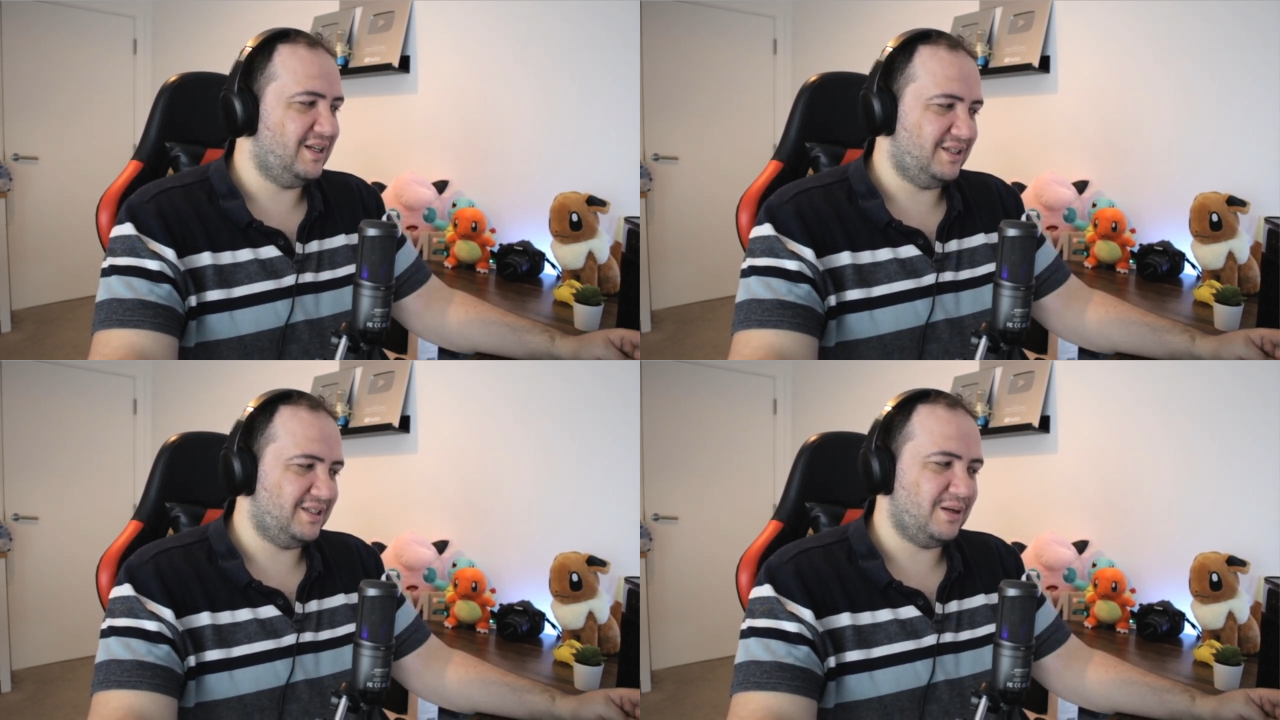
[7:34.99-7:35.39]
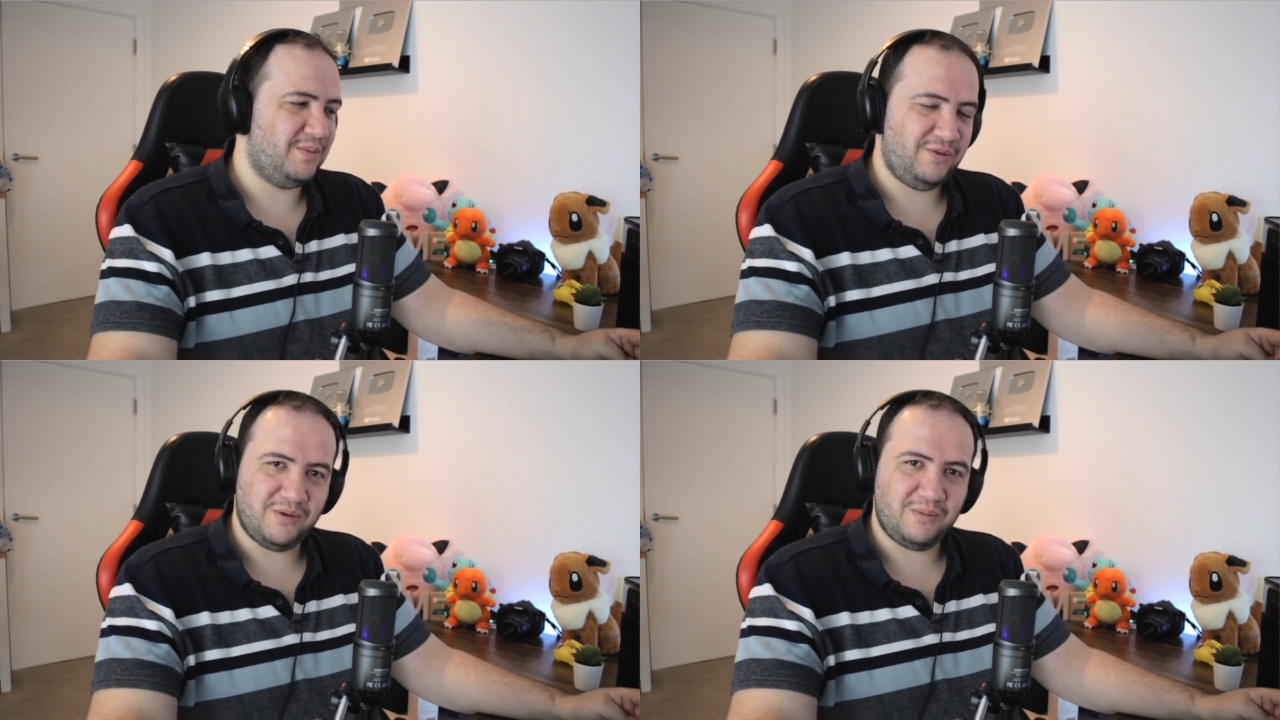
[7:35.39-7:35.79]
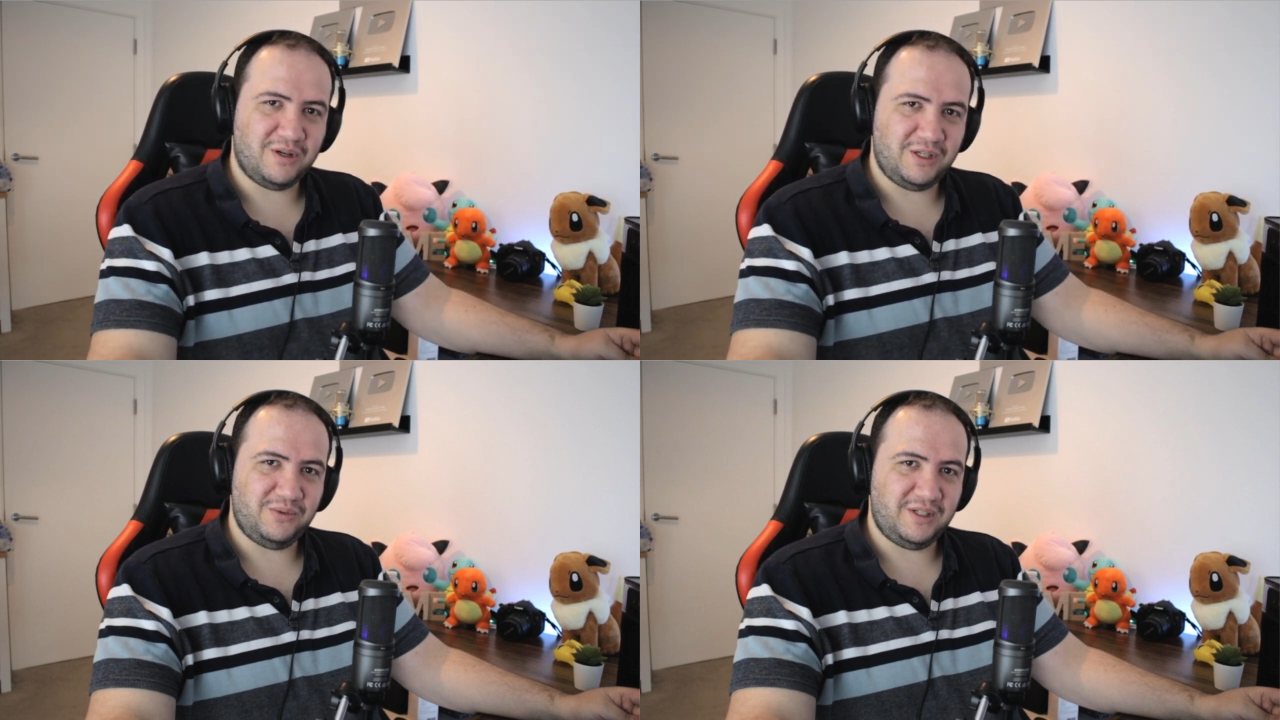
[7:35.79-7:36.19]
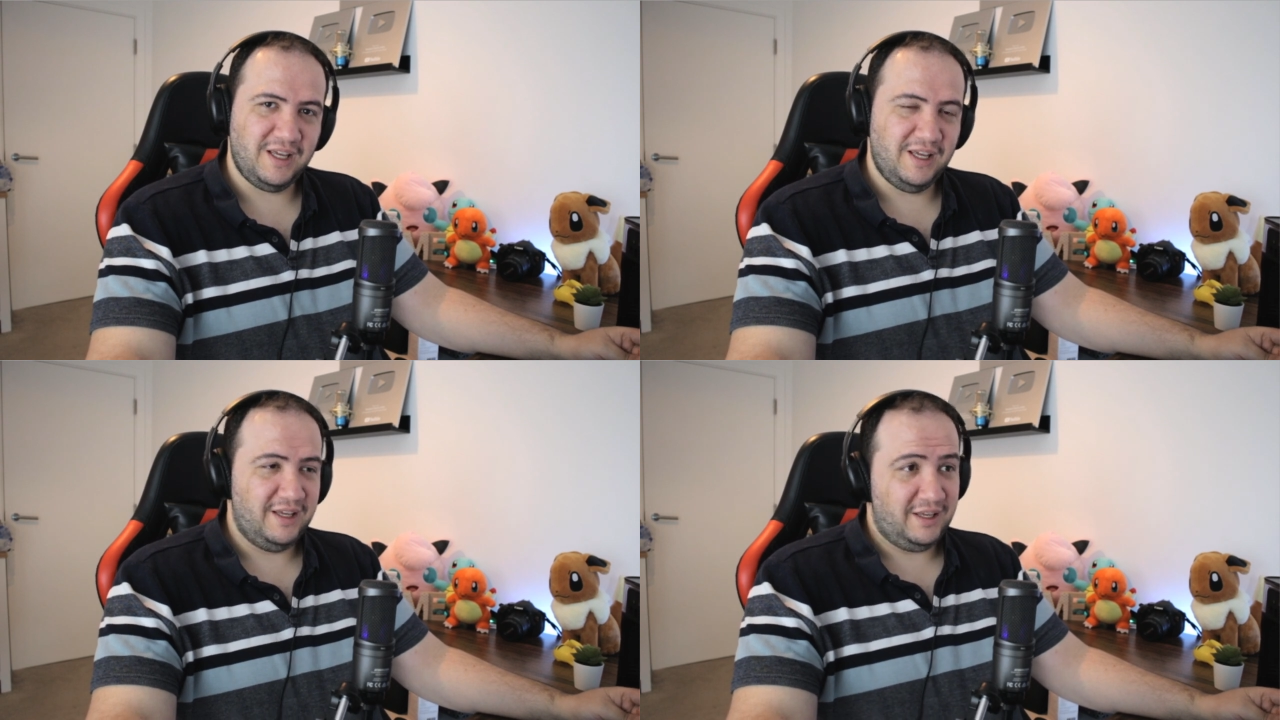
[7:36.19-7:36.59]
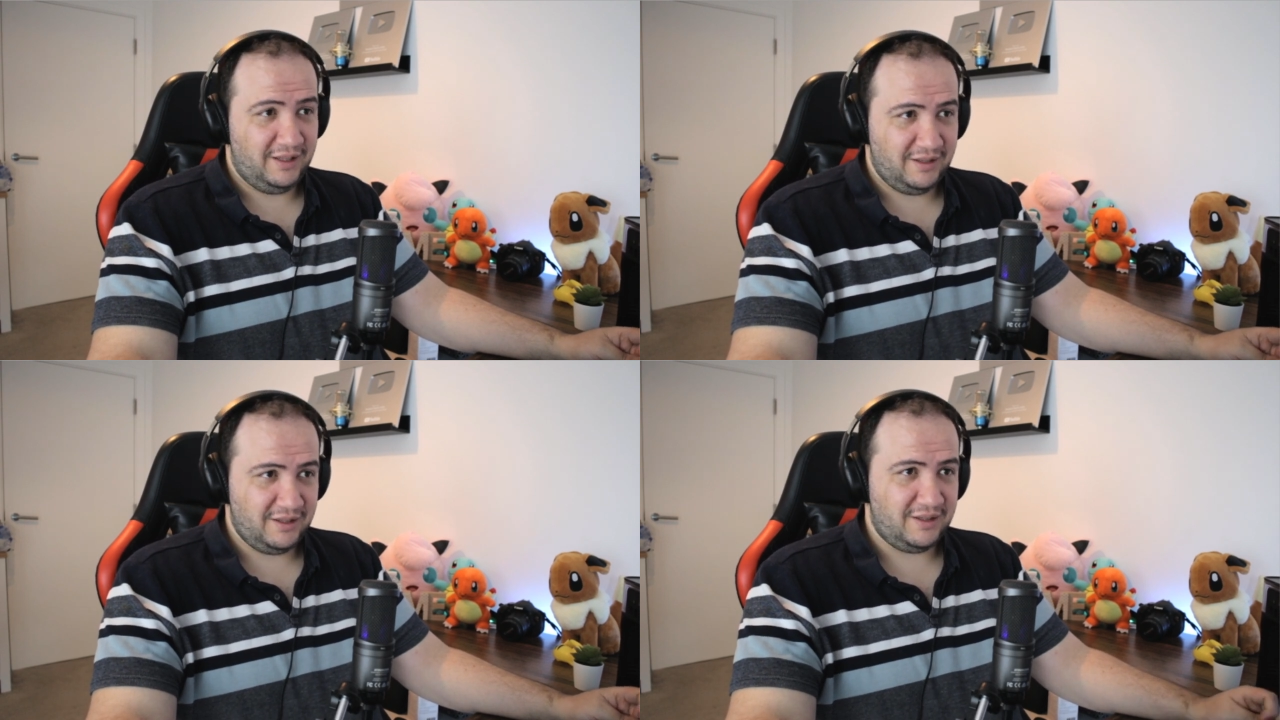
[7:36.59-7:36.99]
is coming from Mollywood in
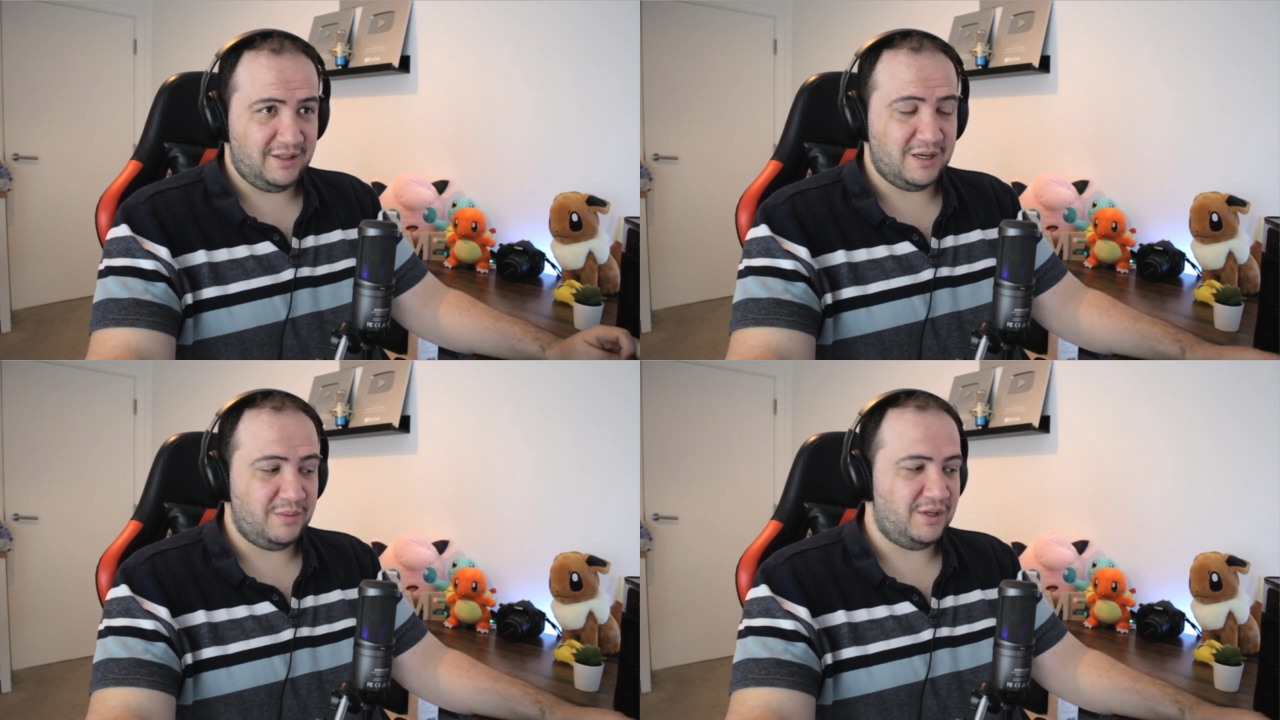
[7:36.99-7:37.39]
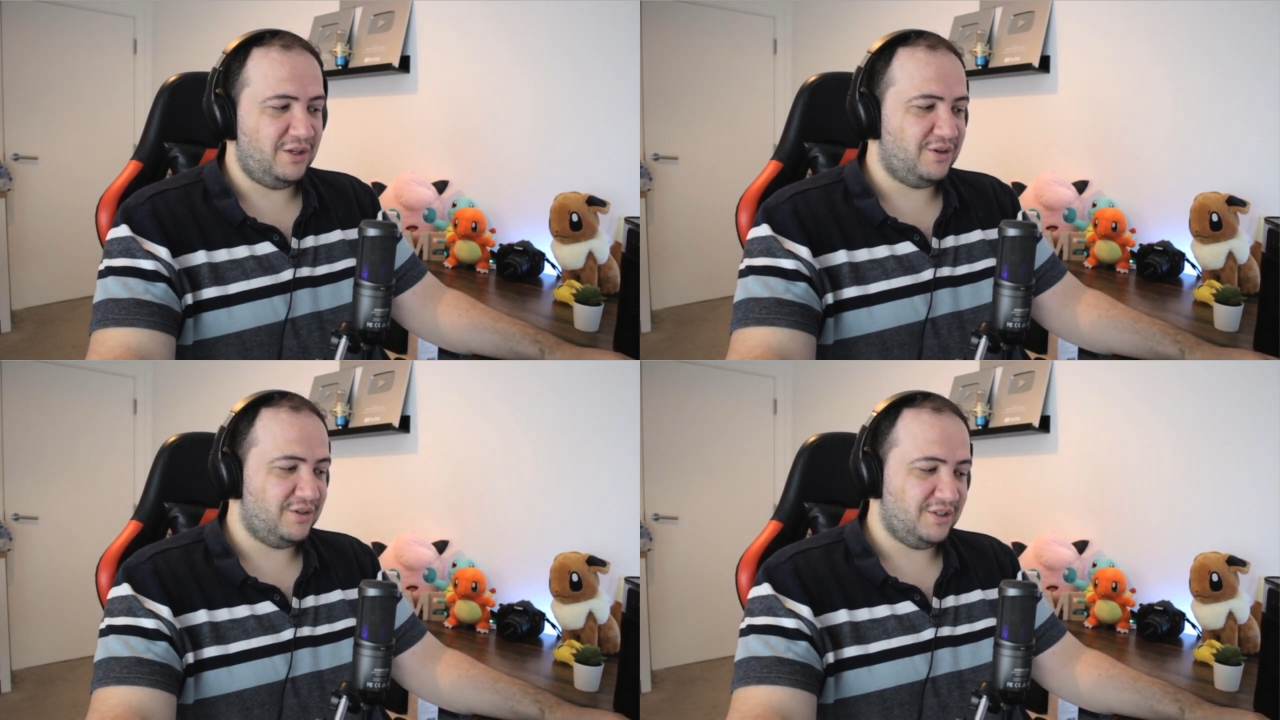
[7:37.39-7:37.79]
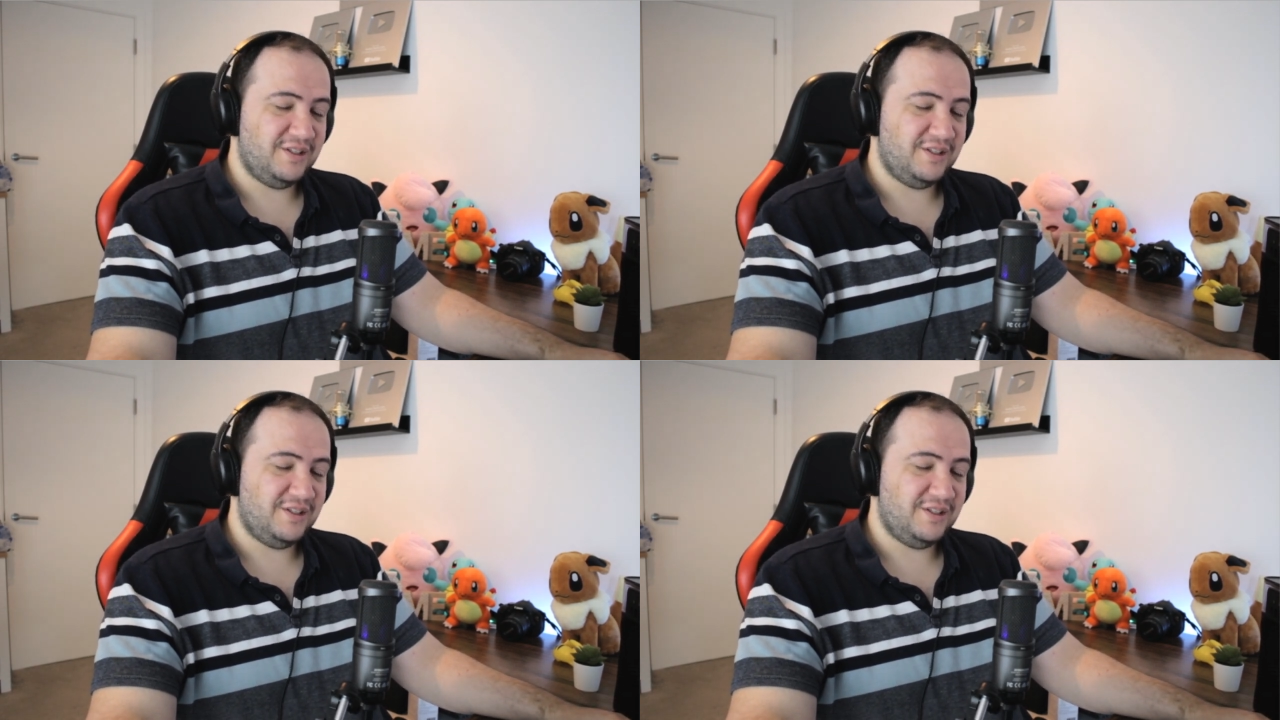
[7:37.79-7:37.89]
the, the coming years.